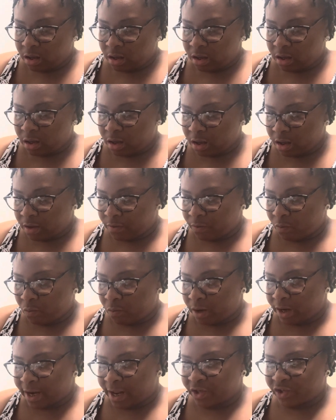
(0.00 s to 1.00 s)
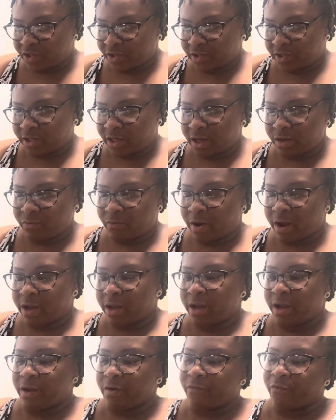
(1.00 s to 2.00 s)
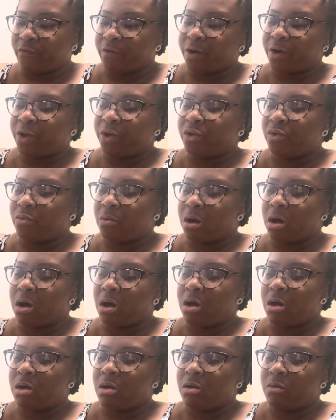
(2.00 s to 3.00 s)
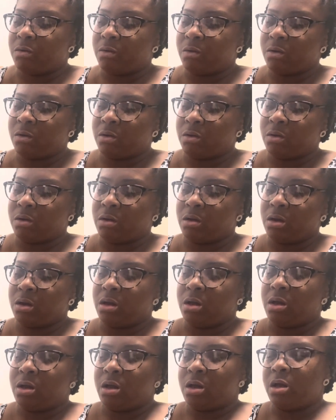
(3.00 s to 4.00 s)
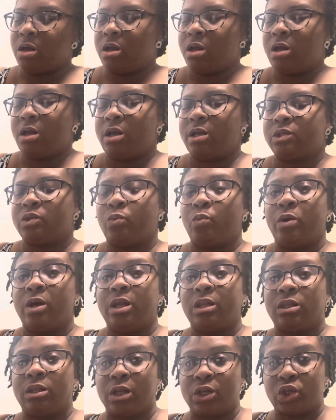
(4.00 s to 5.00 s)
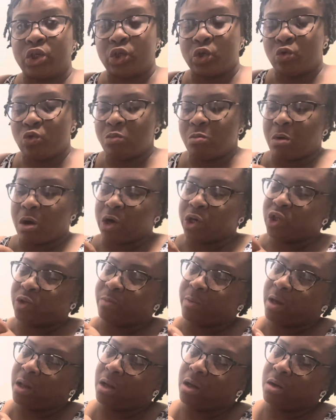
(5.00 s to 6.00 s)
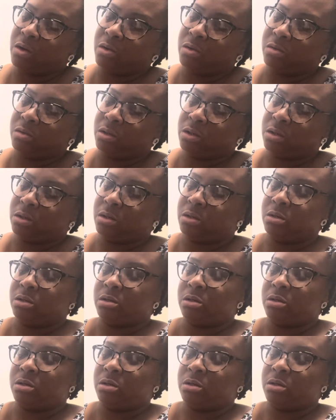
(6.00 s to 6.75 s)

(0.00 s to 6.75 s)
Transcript: And the one I just did right here in front of you all is with the two marshmallows.